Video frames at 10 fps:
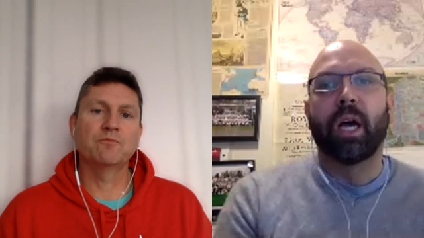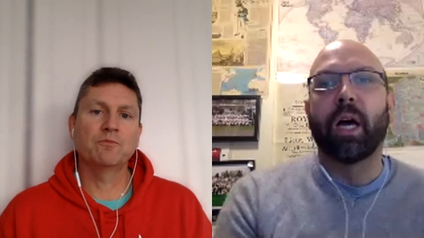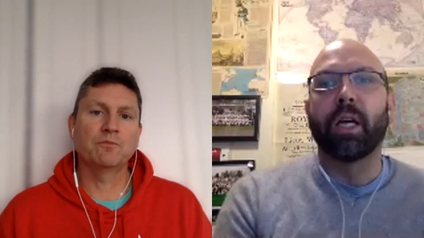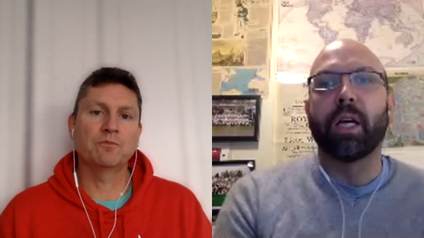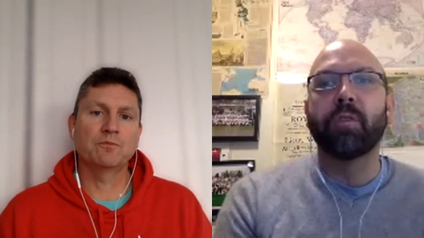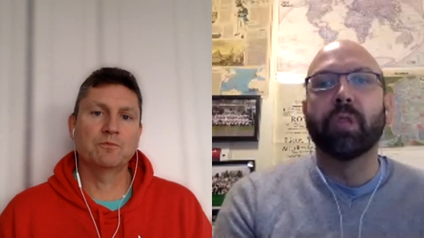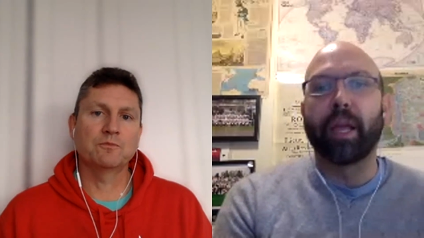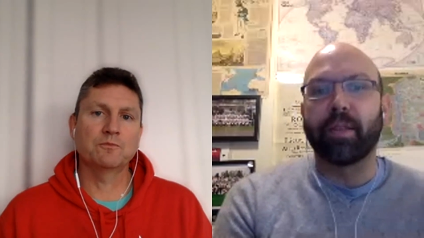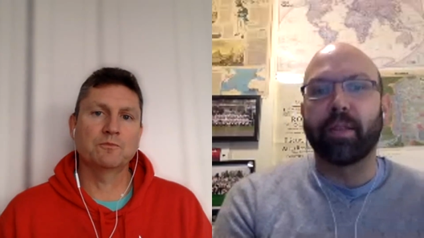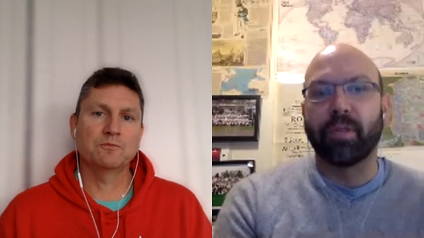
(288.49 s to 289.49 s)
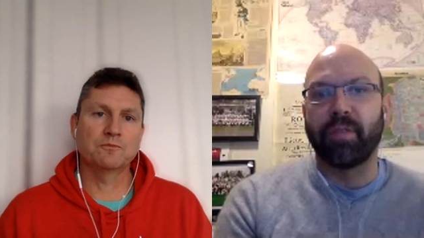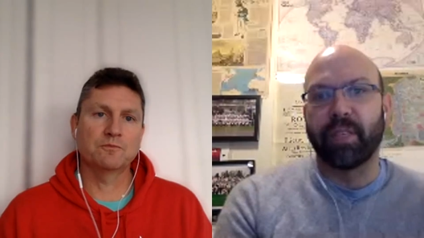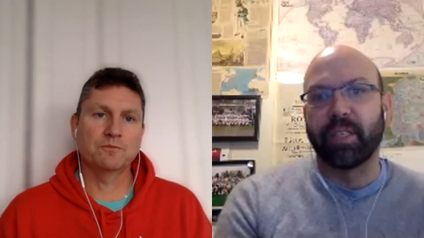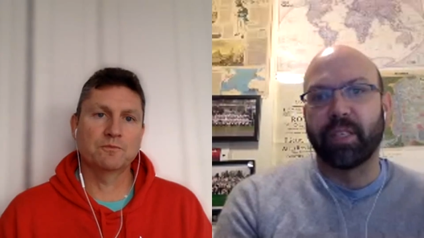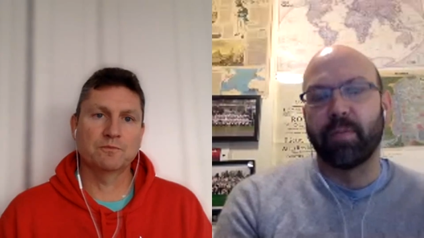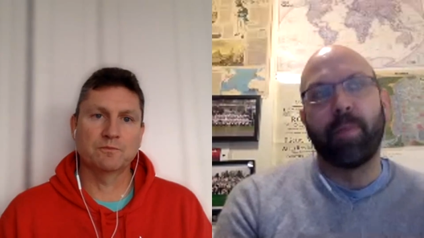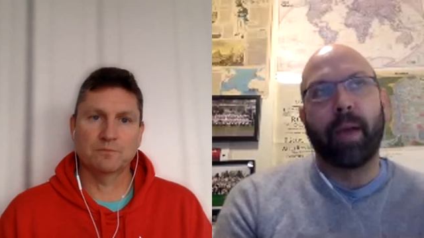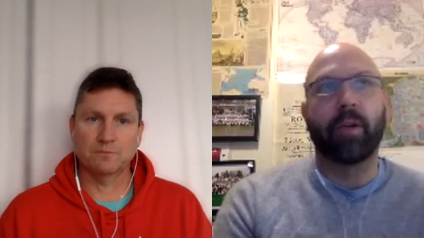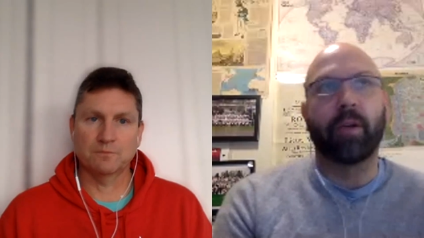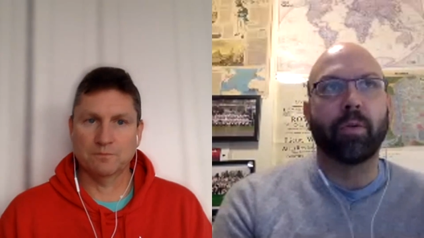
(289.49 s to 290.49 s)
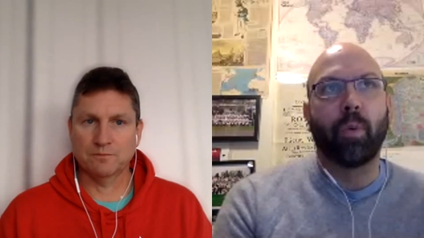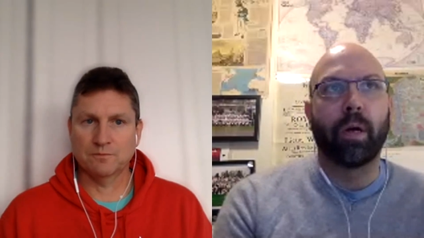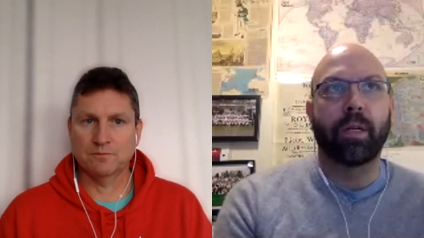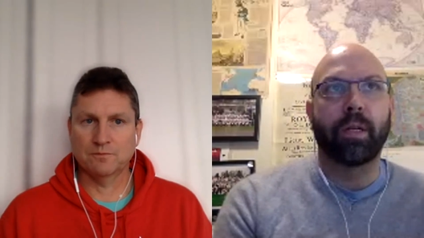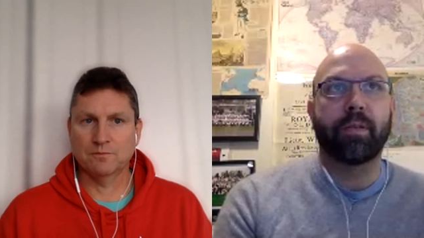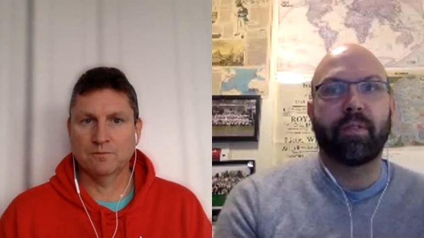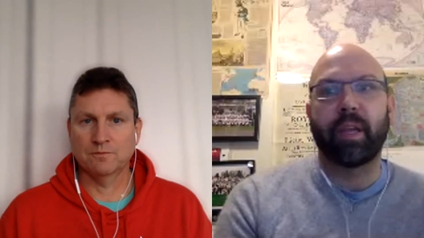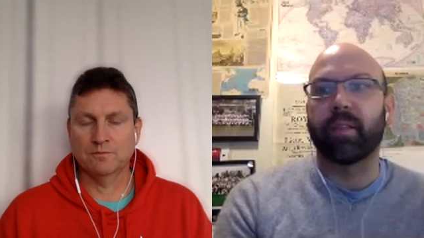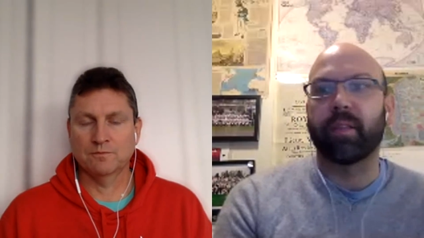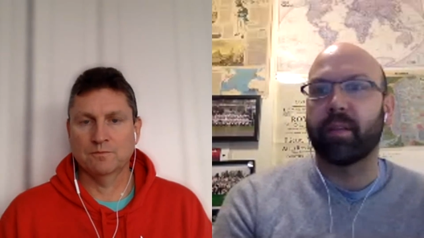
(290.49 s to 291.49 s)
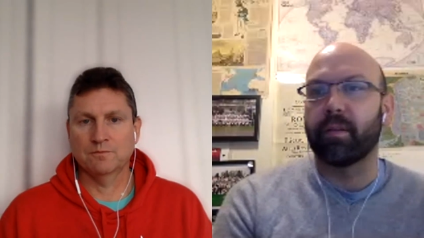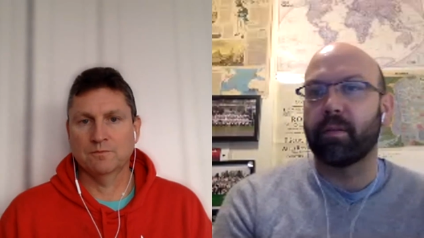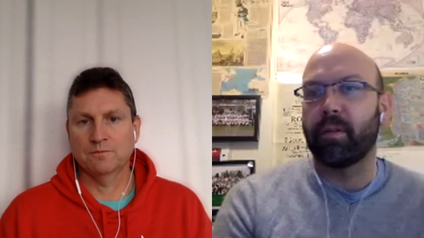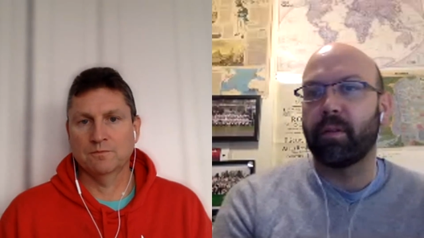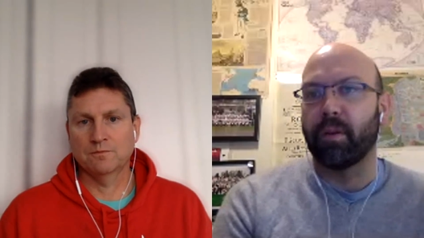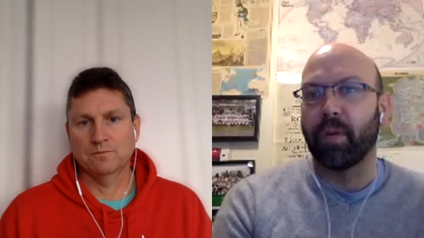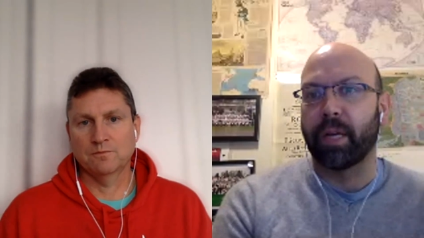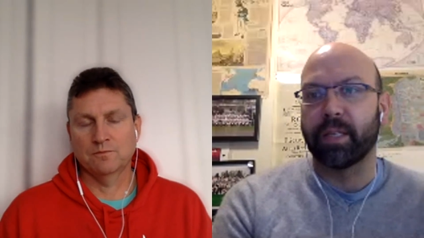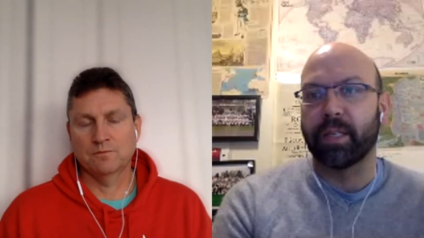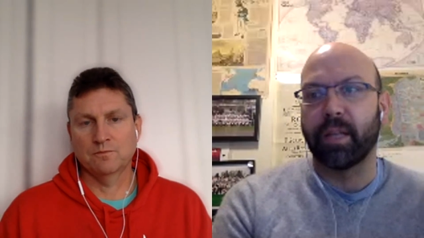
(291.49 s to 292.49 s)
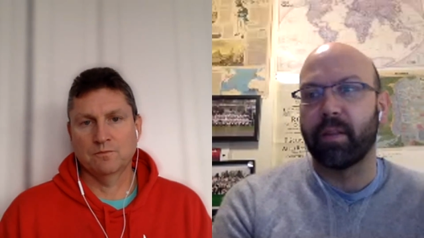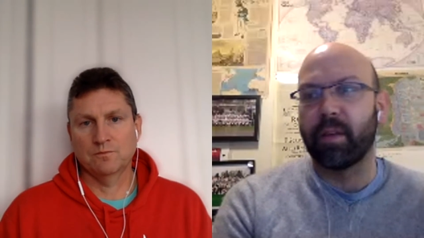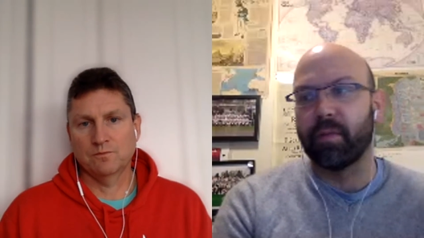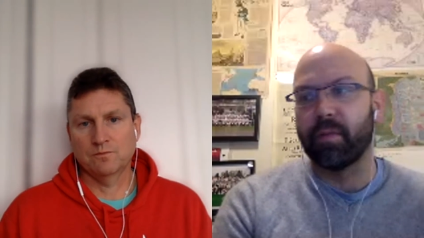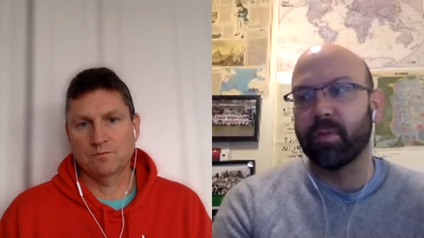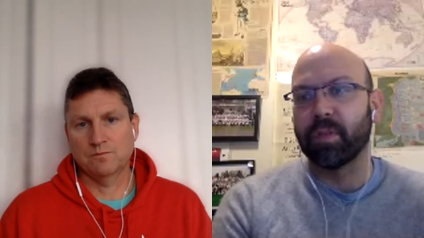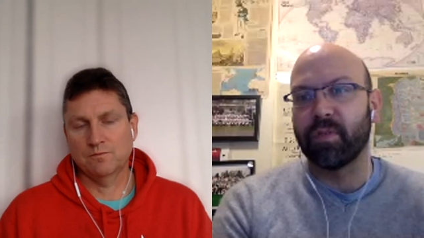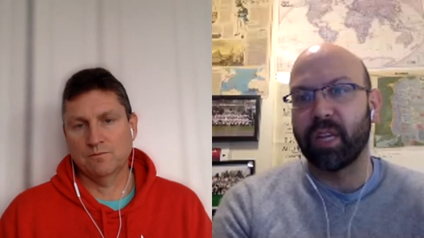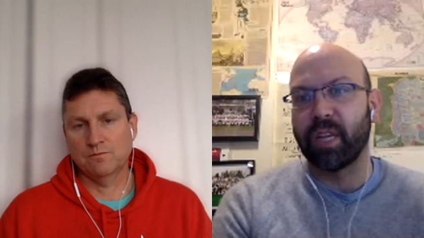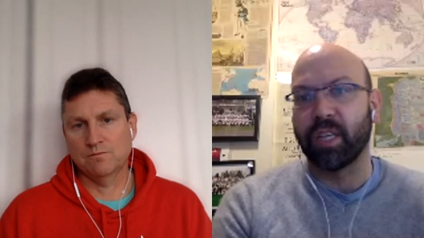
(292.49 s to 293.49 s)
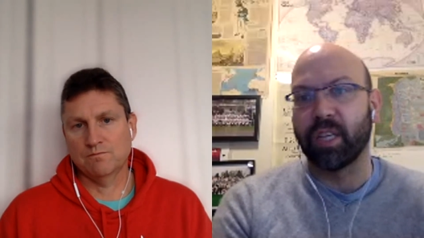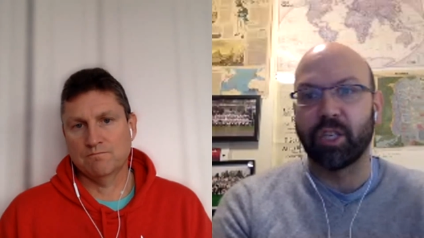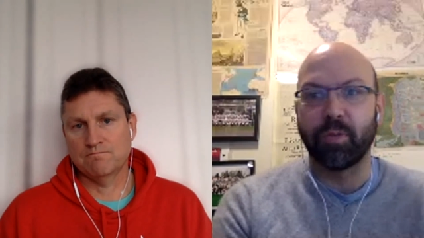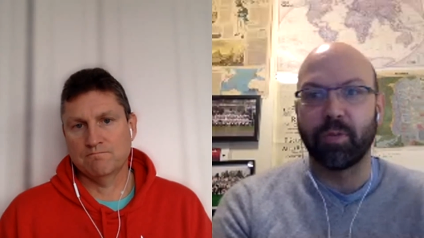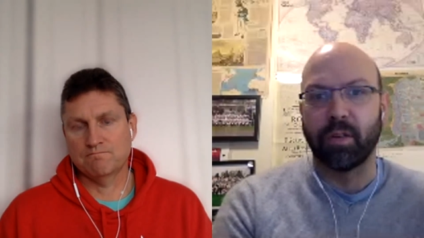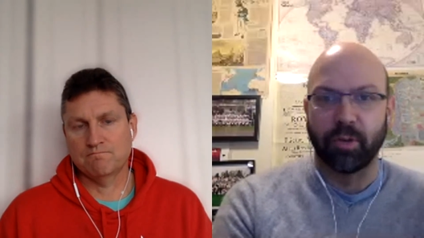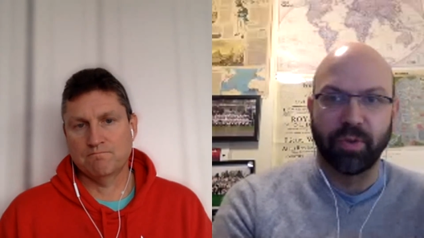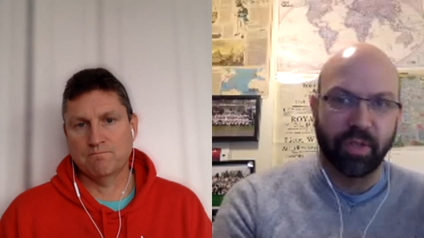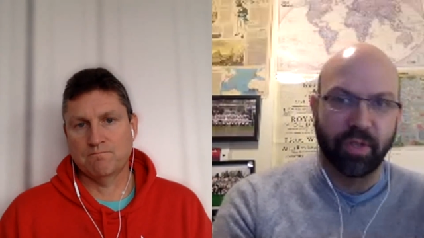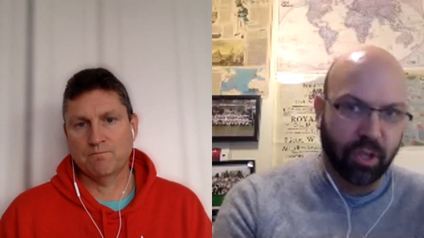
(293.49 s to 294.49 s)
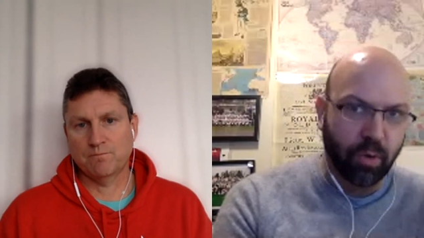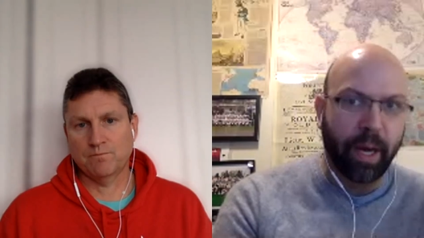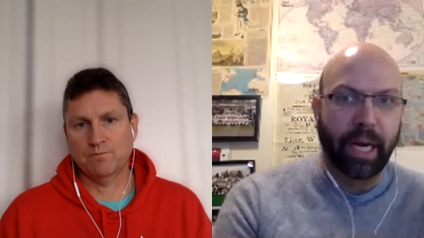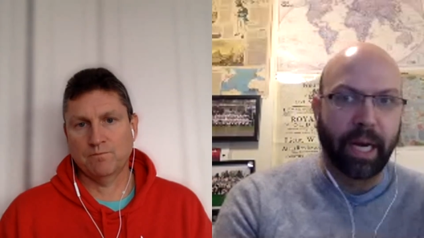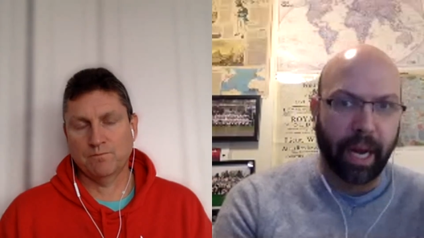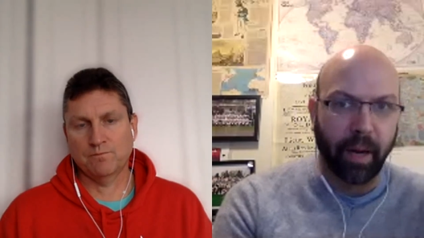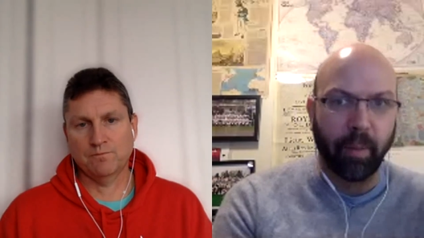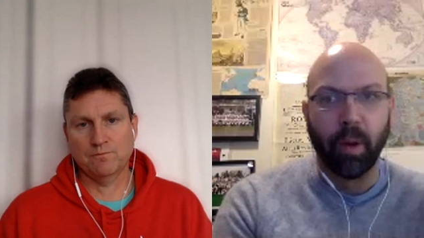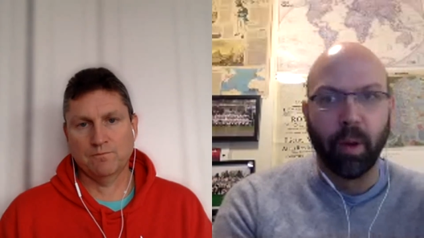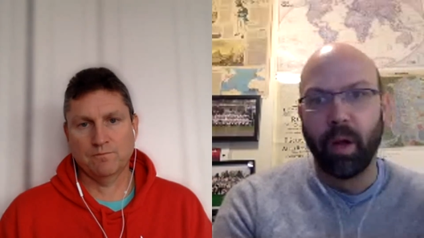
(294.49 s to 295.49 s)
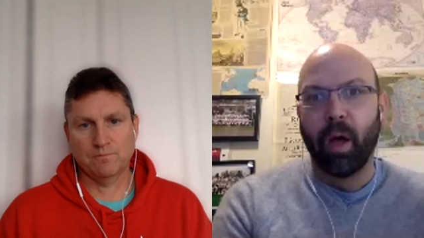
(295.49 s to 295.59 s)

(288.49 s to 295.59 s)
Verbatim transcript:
Speaker 1: Uh, you'd like their defense to be better. You want to think that you know, like I said, the influence of Nate Schmidt in terms of his two way game.